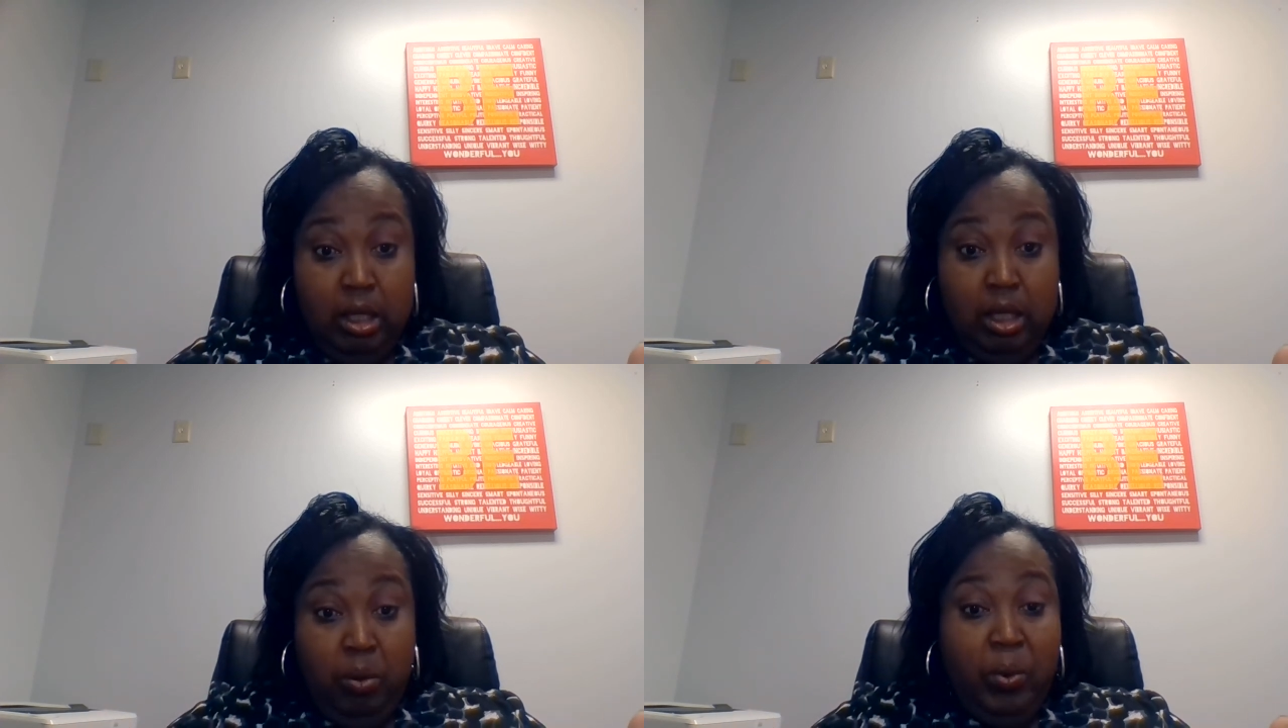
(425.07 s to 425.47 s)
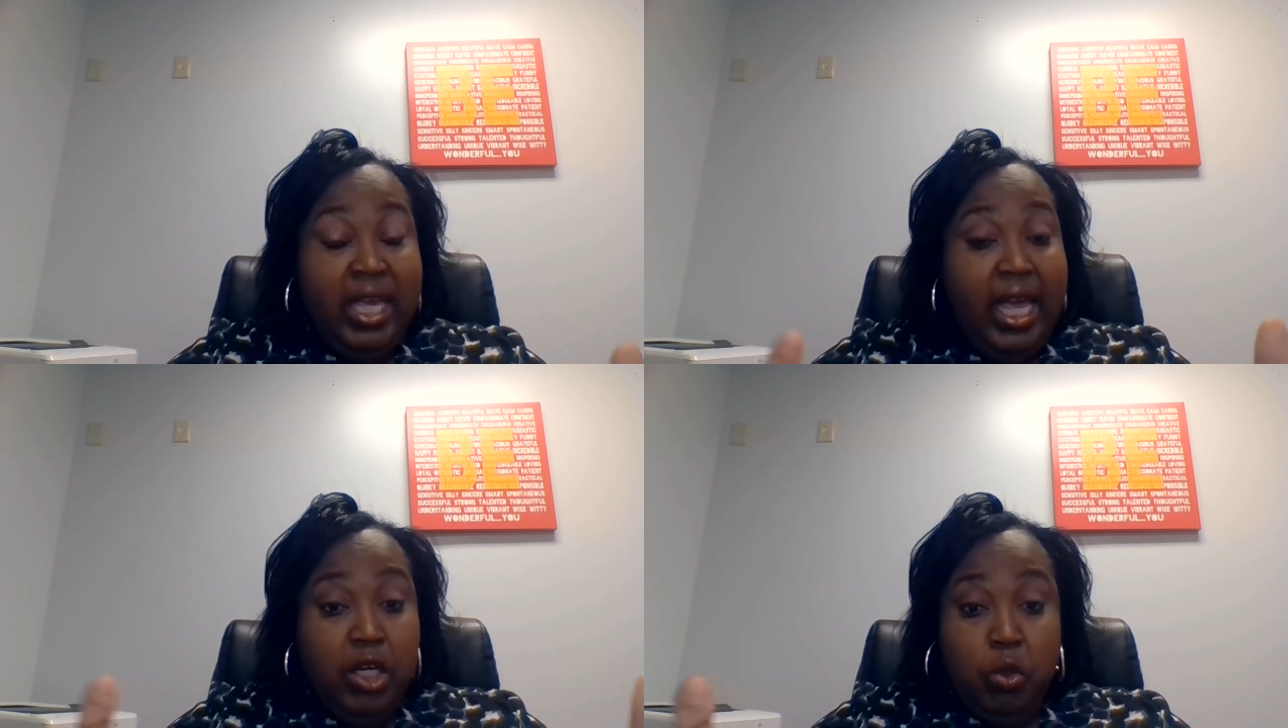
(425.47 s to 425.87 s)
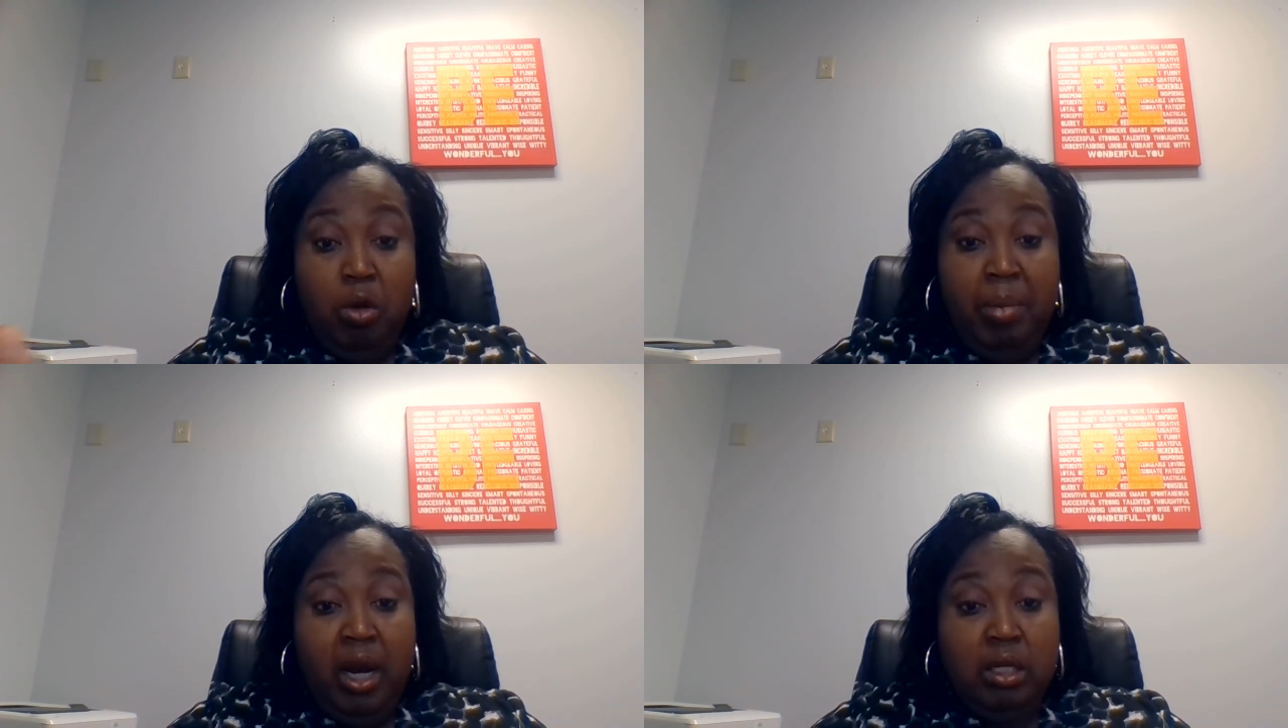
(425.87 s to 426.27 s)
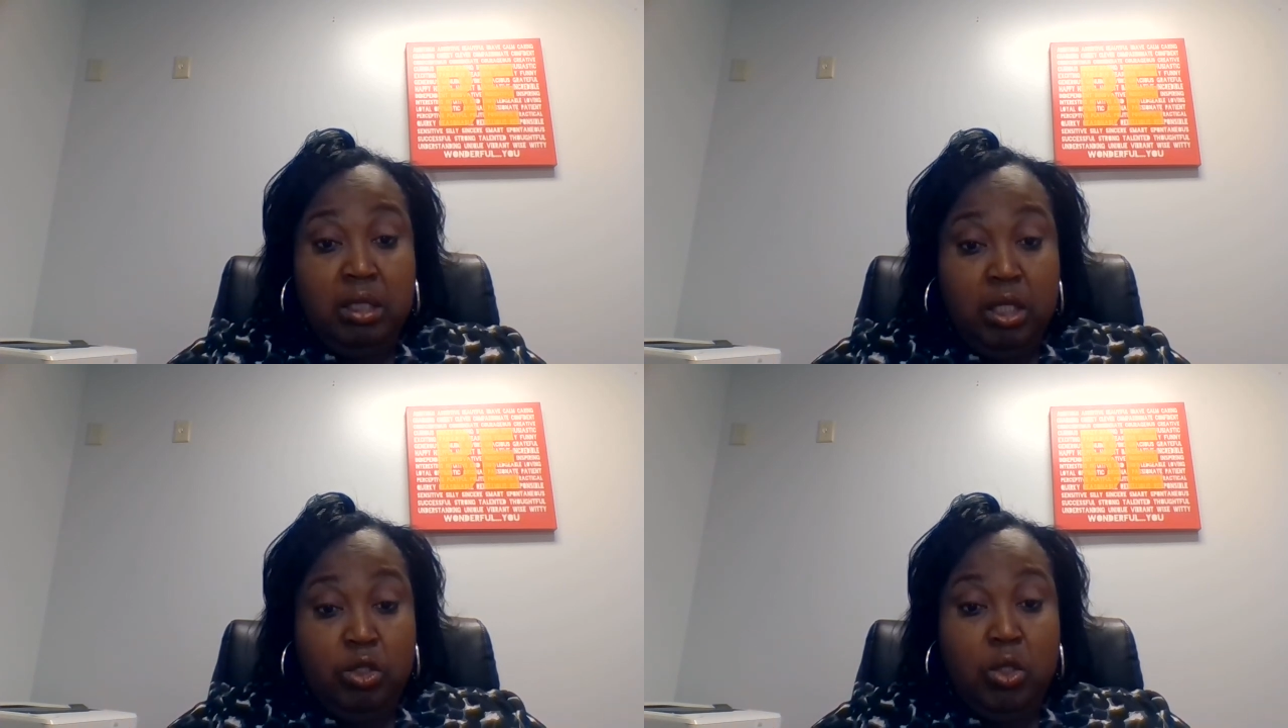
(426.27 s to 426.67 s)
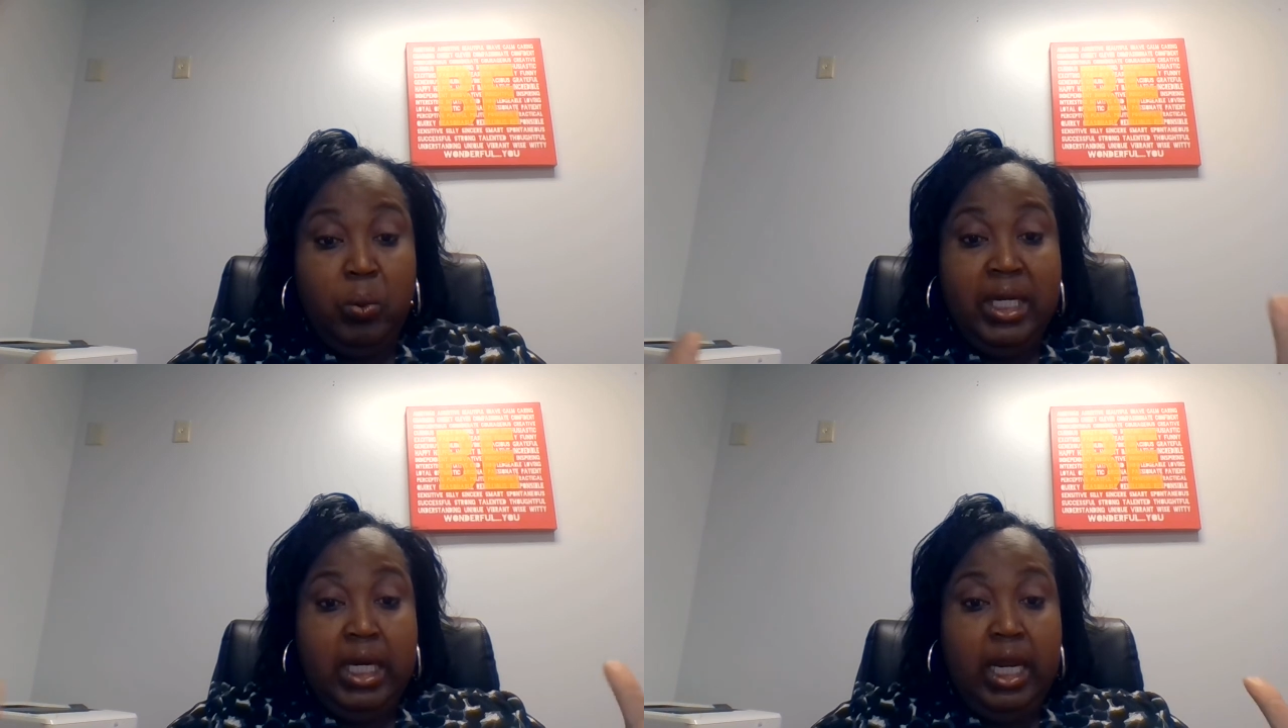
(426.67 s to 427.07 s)
And we can't do it by ourselves, so
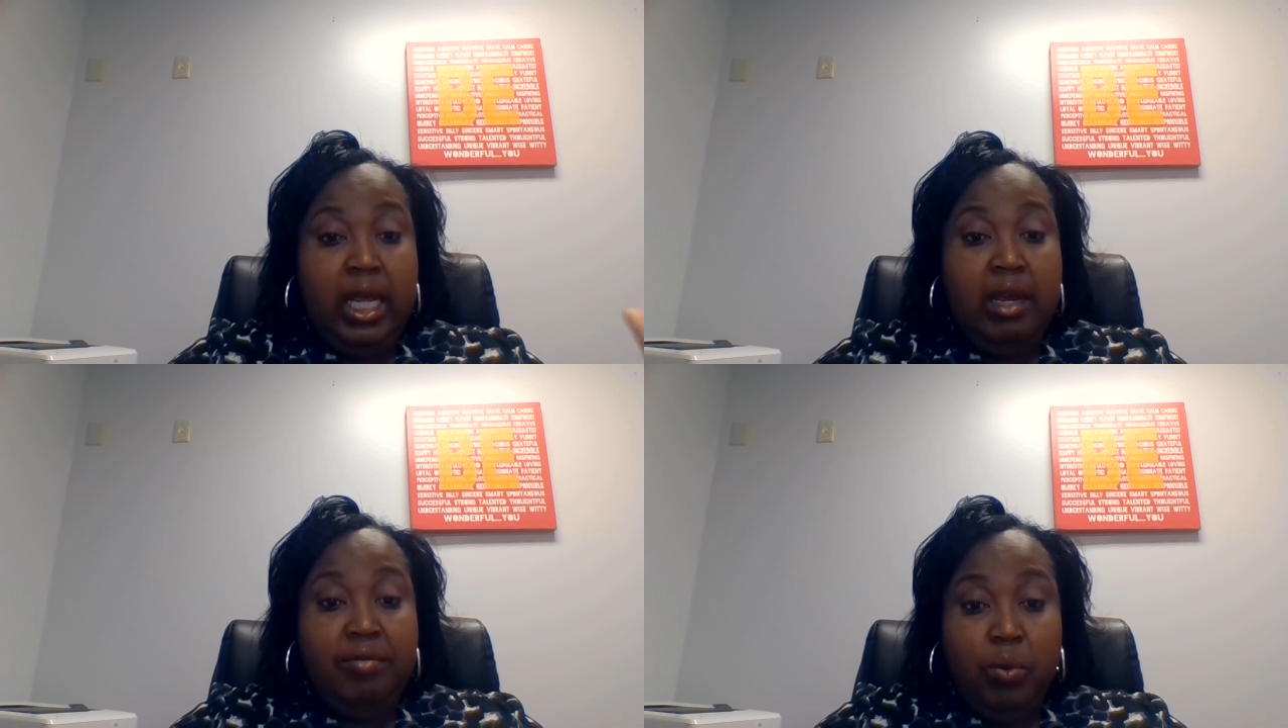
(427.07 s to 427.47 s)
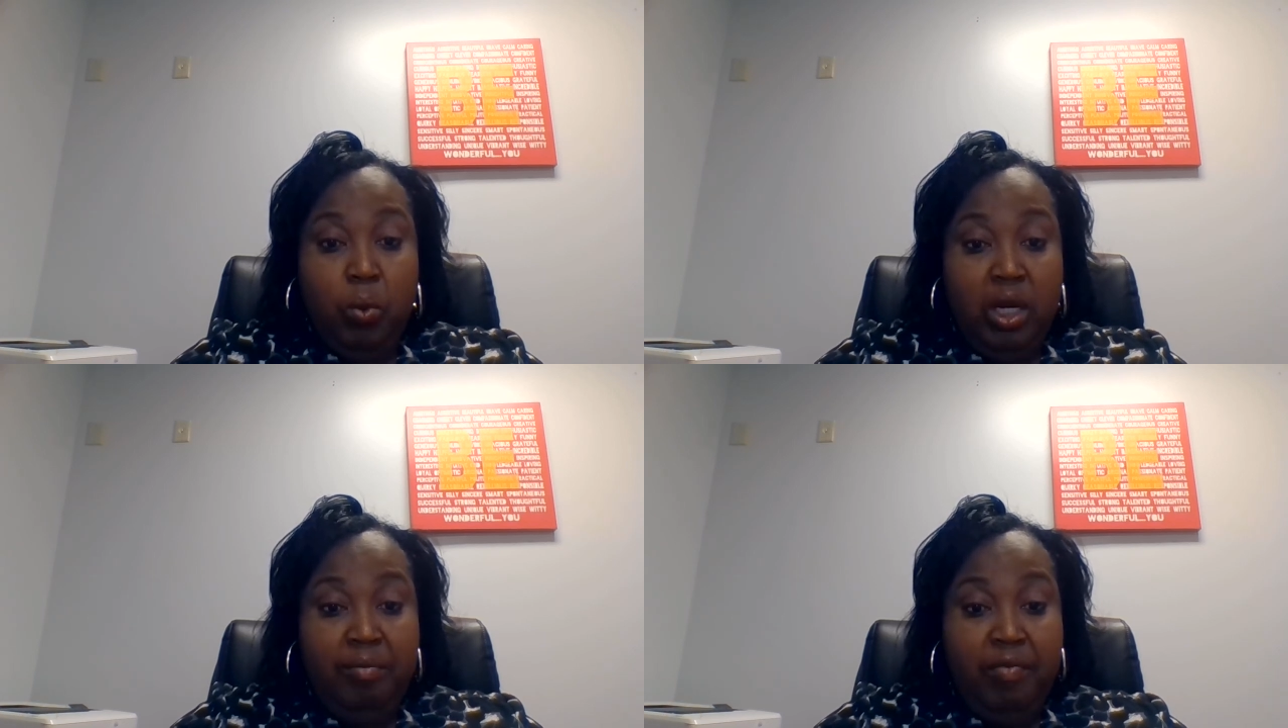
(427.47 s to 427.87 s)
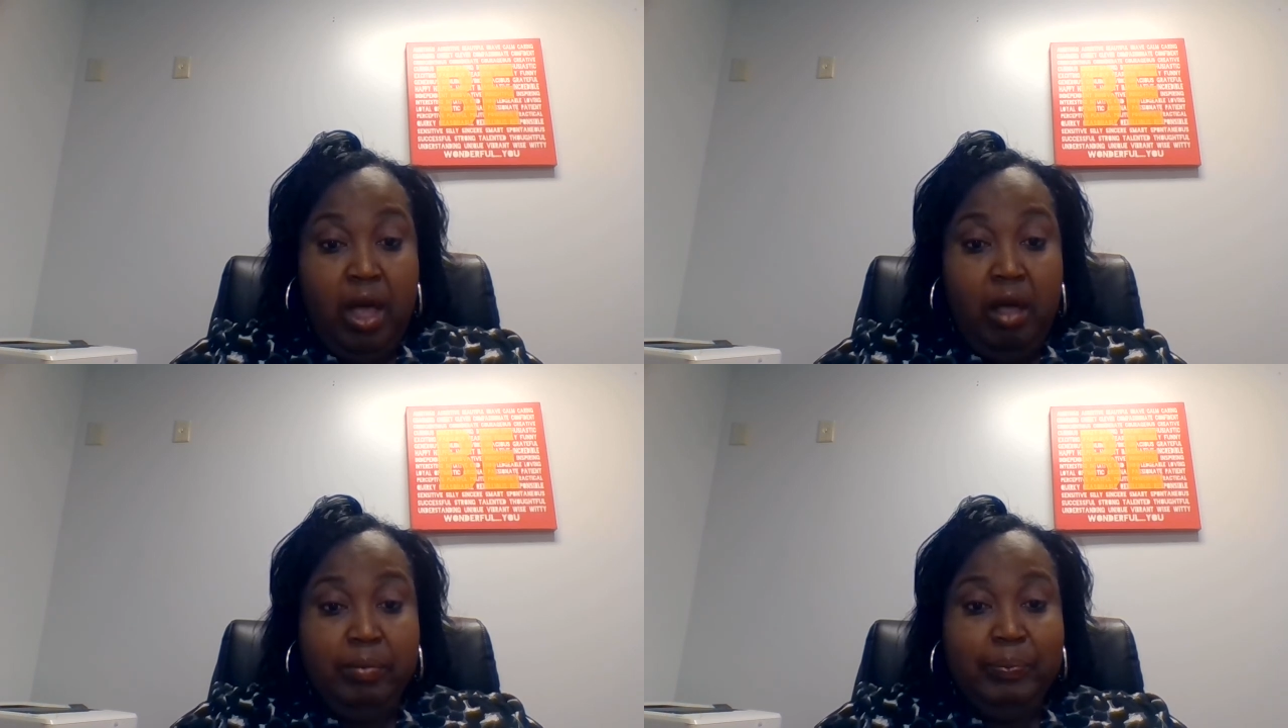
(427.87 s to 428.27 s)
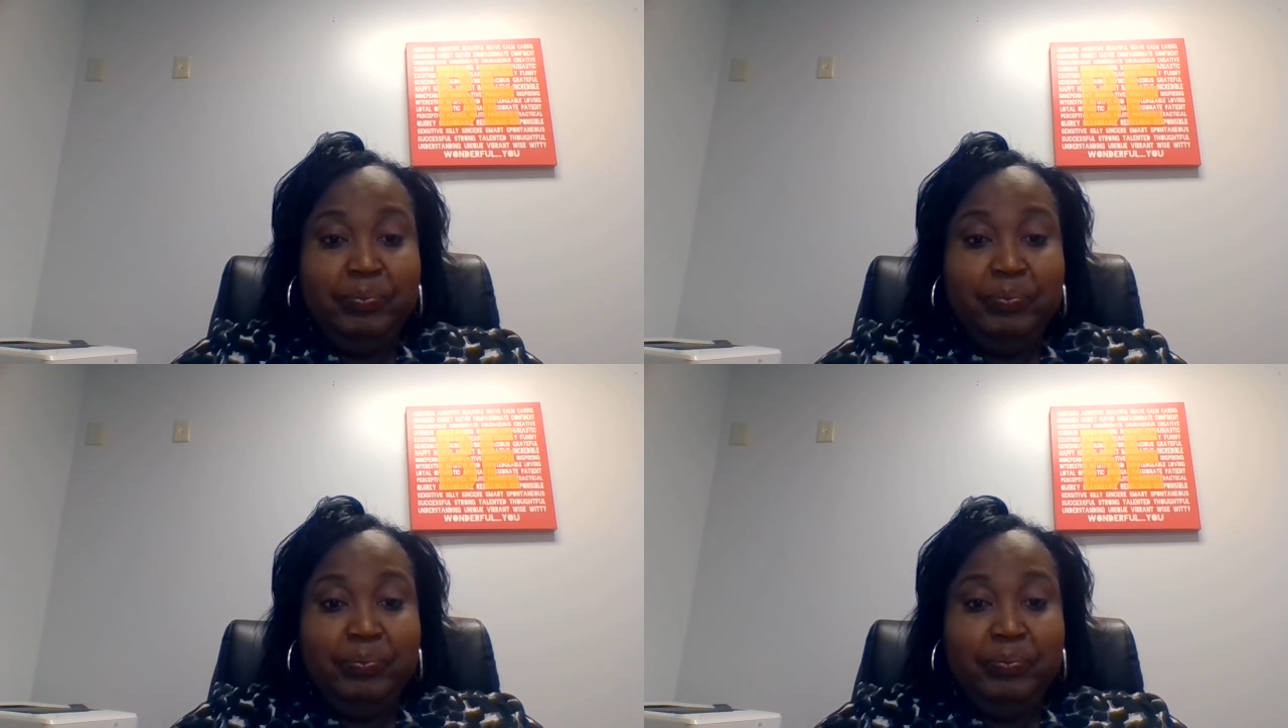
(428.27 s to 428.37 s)
we need everyone involved.